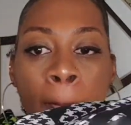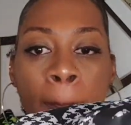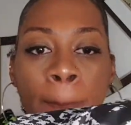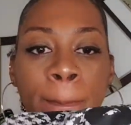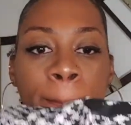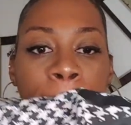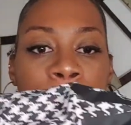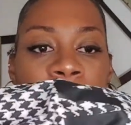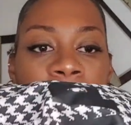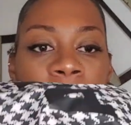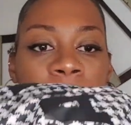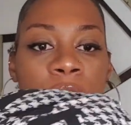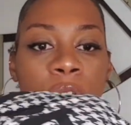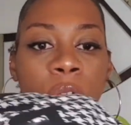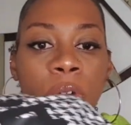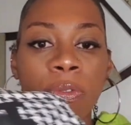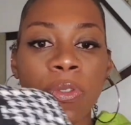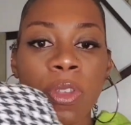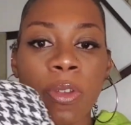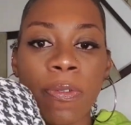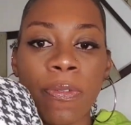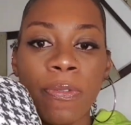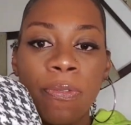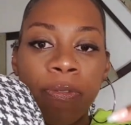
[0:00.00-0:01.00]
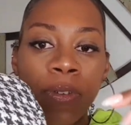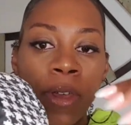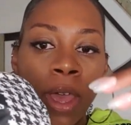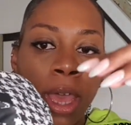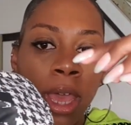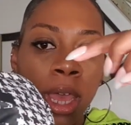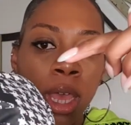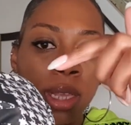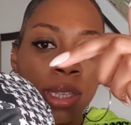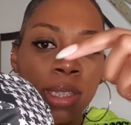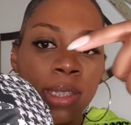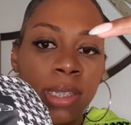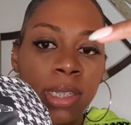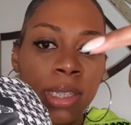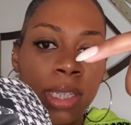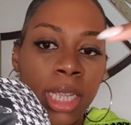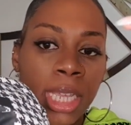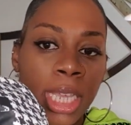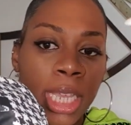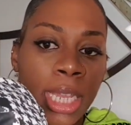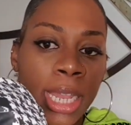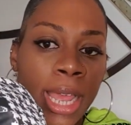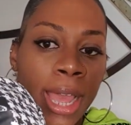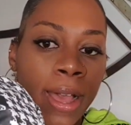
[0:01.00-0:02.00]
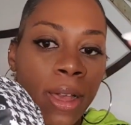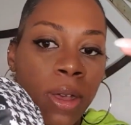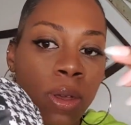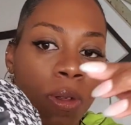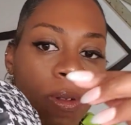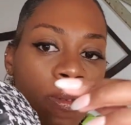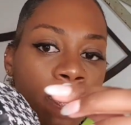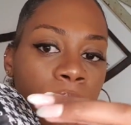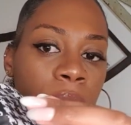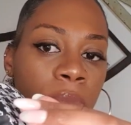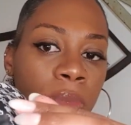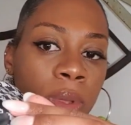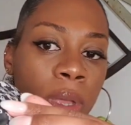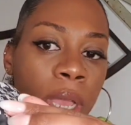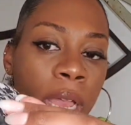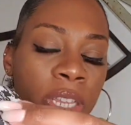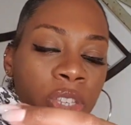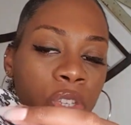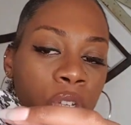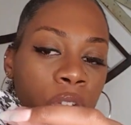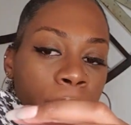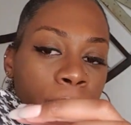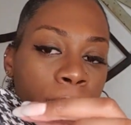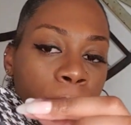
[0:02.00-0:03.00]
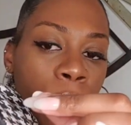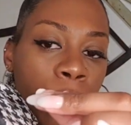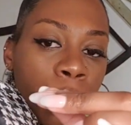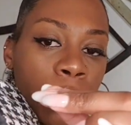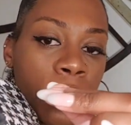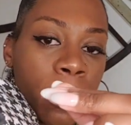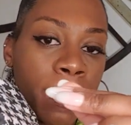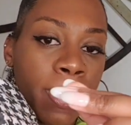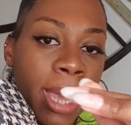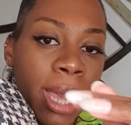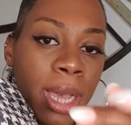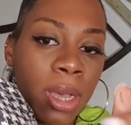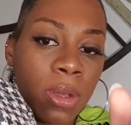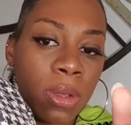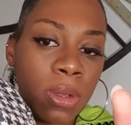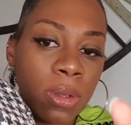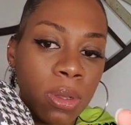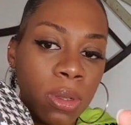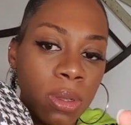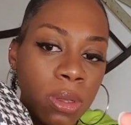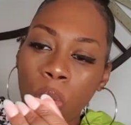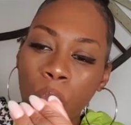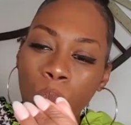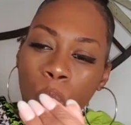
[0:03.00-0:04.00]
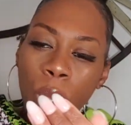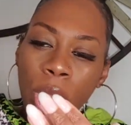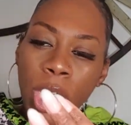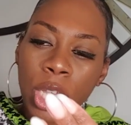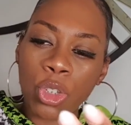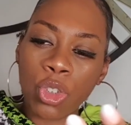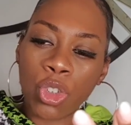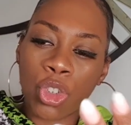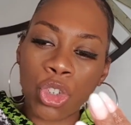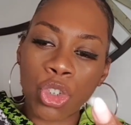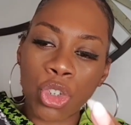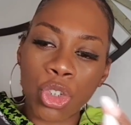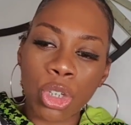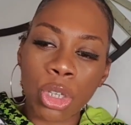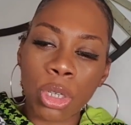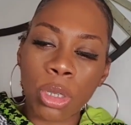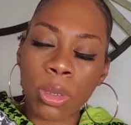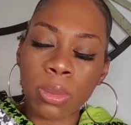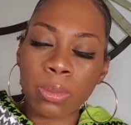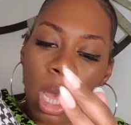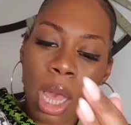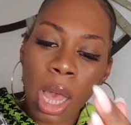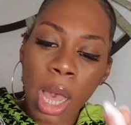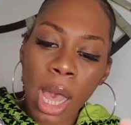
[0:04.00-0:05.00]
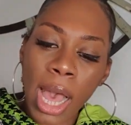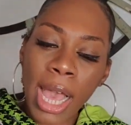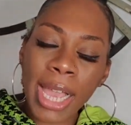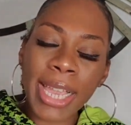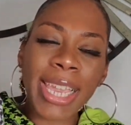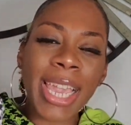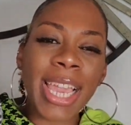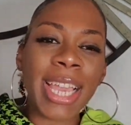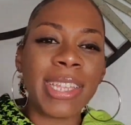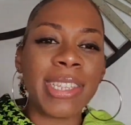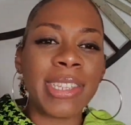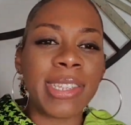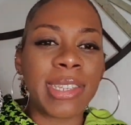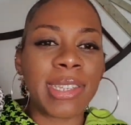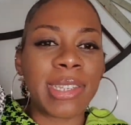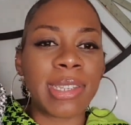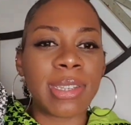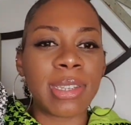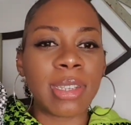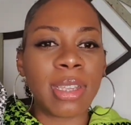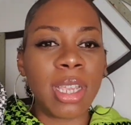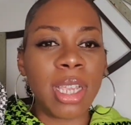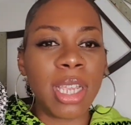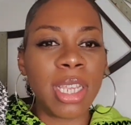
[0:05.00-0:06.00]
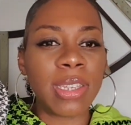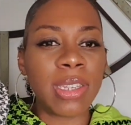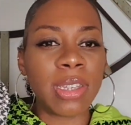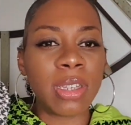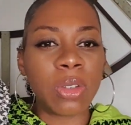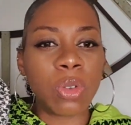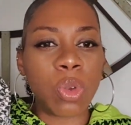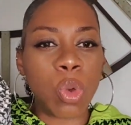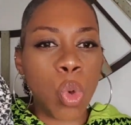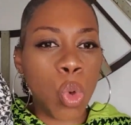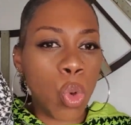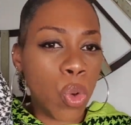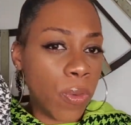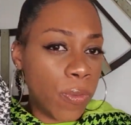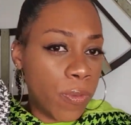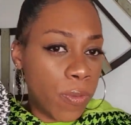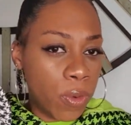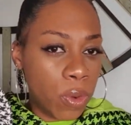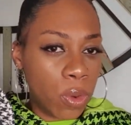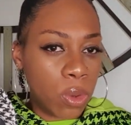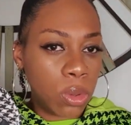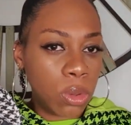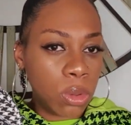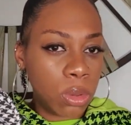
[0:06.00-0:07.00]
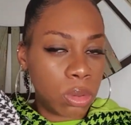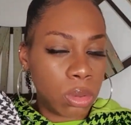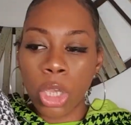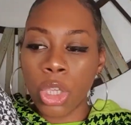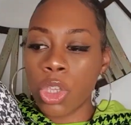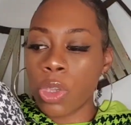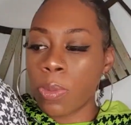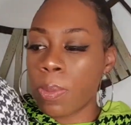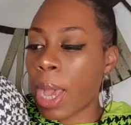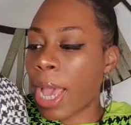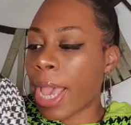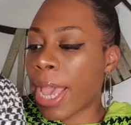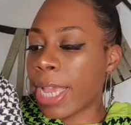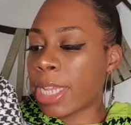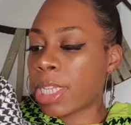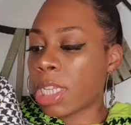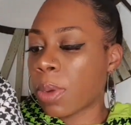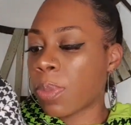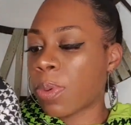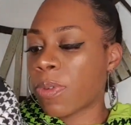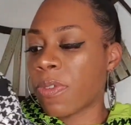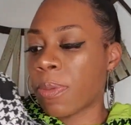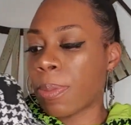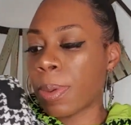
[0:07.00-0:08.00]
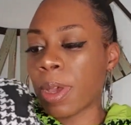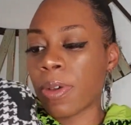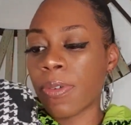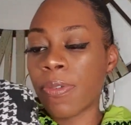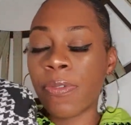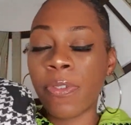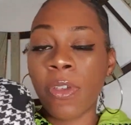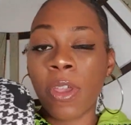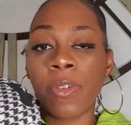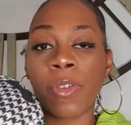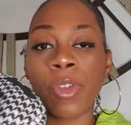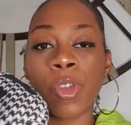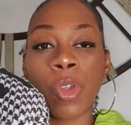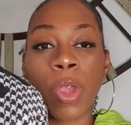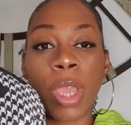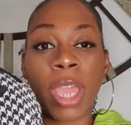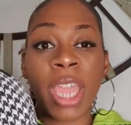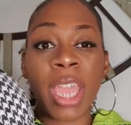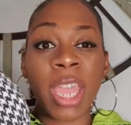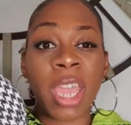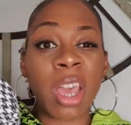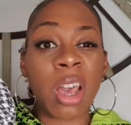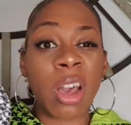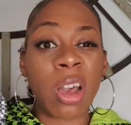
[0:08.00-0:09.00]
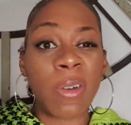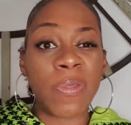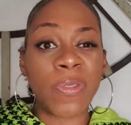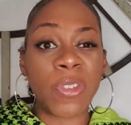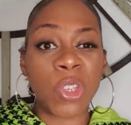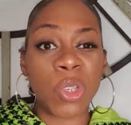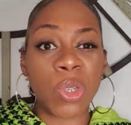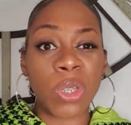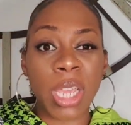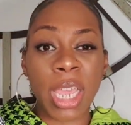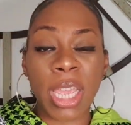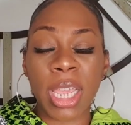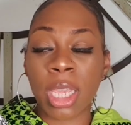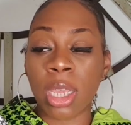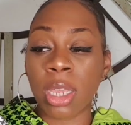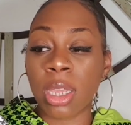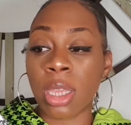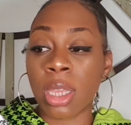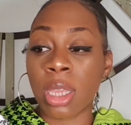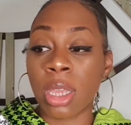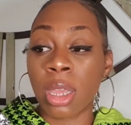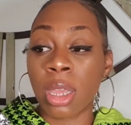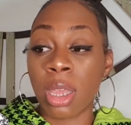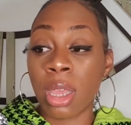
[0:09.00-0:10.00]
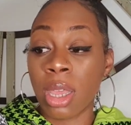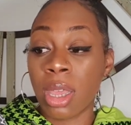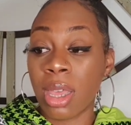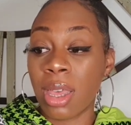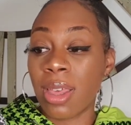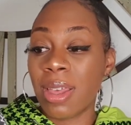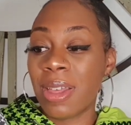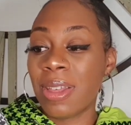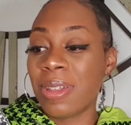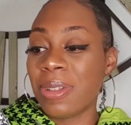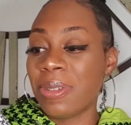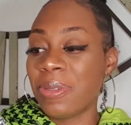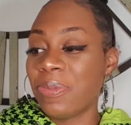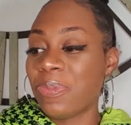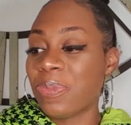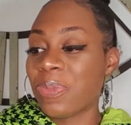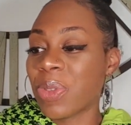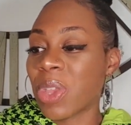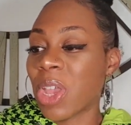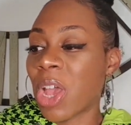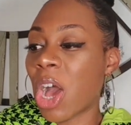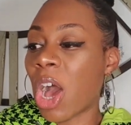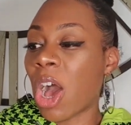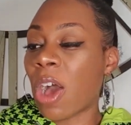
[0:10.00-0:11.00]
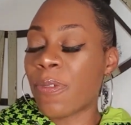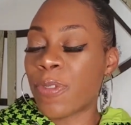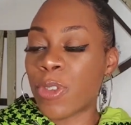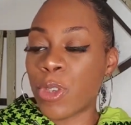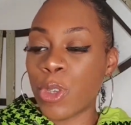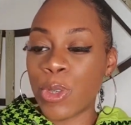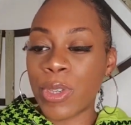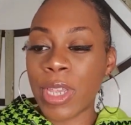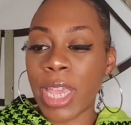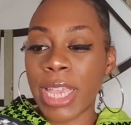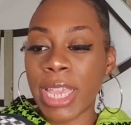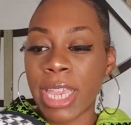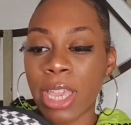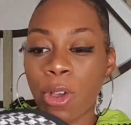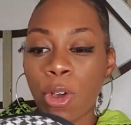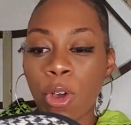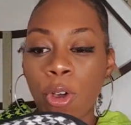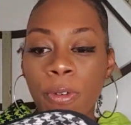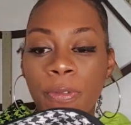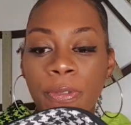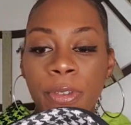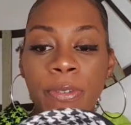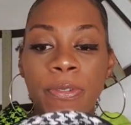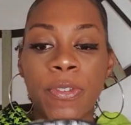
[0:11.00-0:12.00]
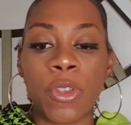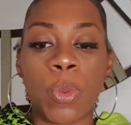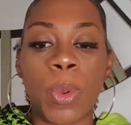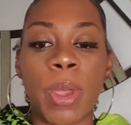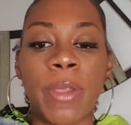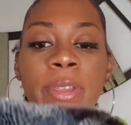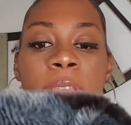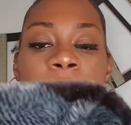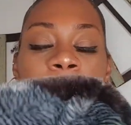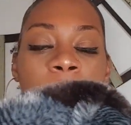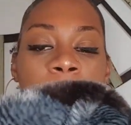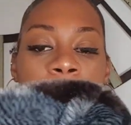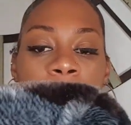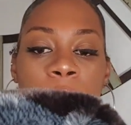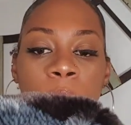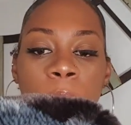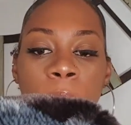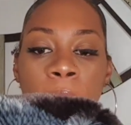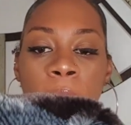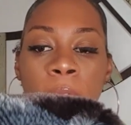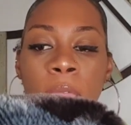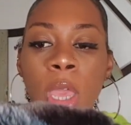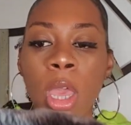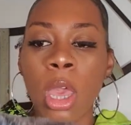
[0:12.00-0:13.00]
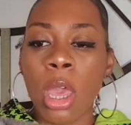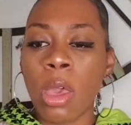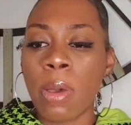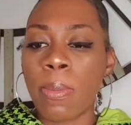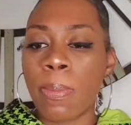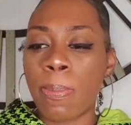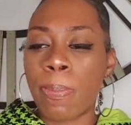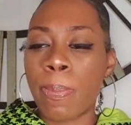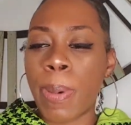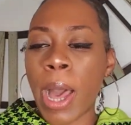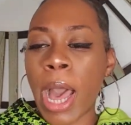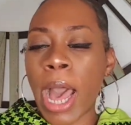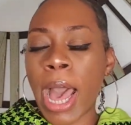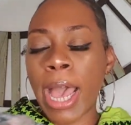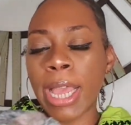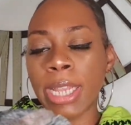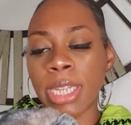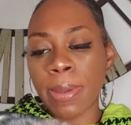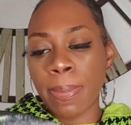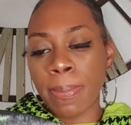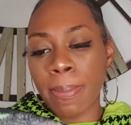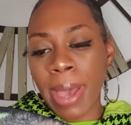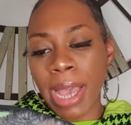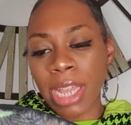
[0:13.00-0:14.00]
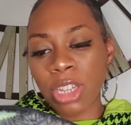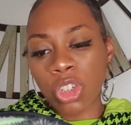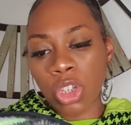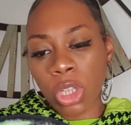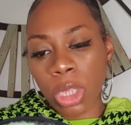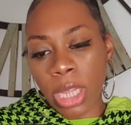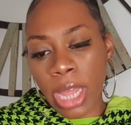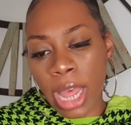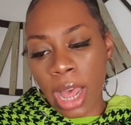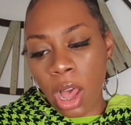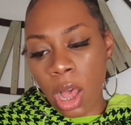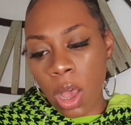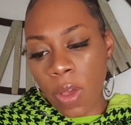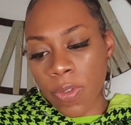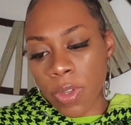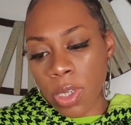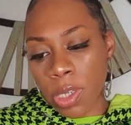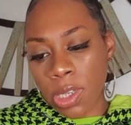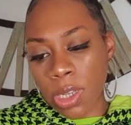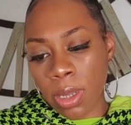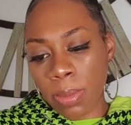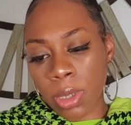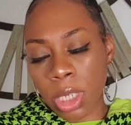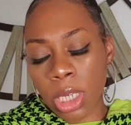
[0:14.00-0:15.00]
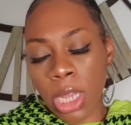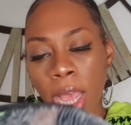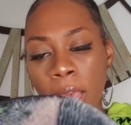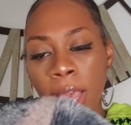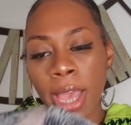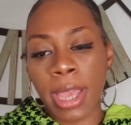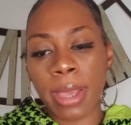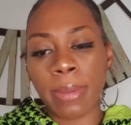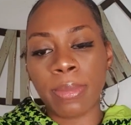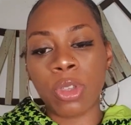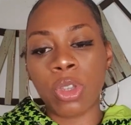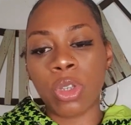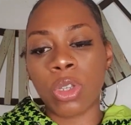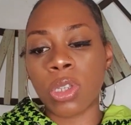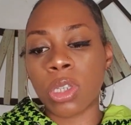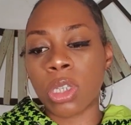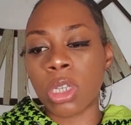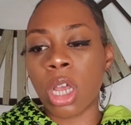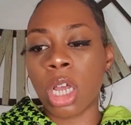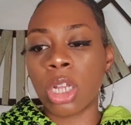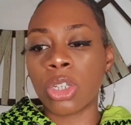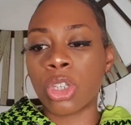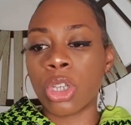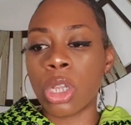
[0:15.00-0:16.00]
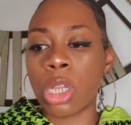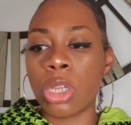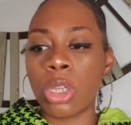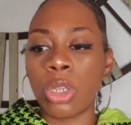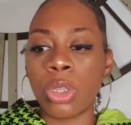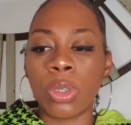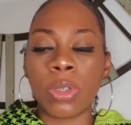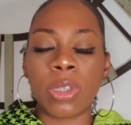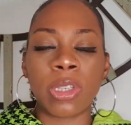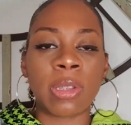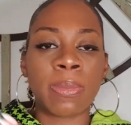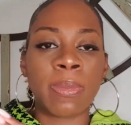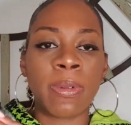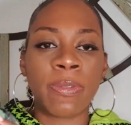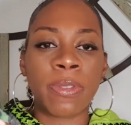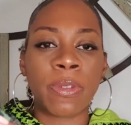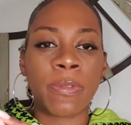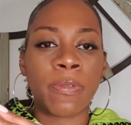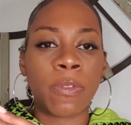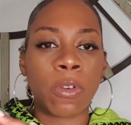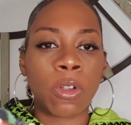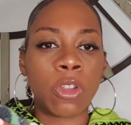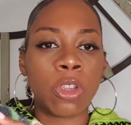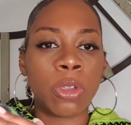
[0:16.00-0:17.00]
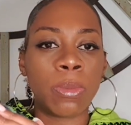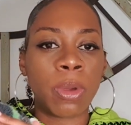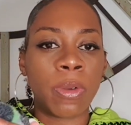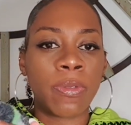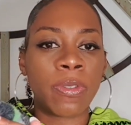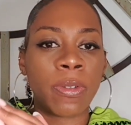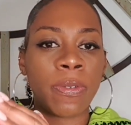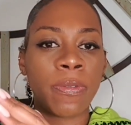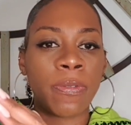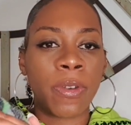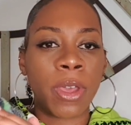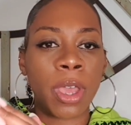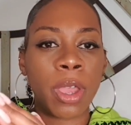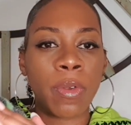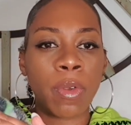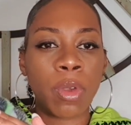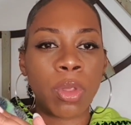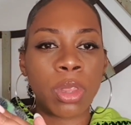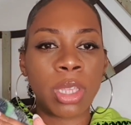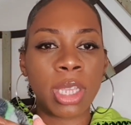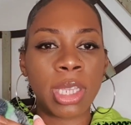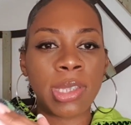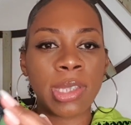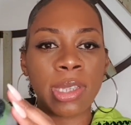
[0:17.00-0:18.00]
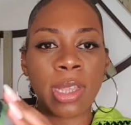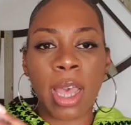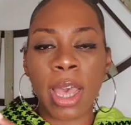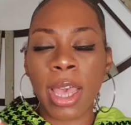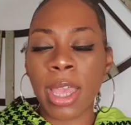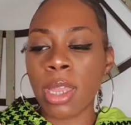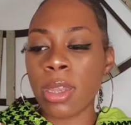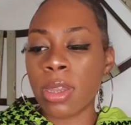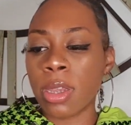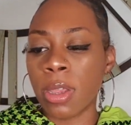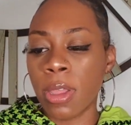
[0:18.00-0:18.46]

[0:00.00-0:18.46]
bits of the fur sticking out, and you can pull them out, which I guess isn't awful. You might end up with a bit of fur in your hair after you take it off if you wear it this way. But I'd imagine that after some time, you'd start to lose some of the volume of the fur on this side,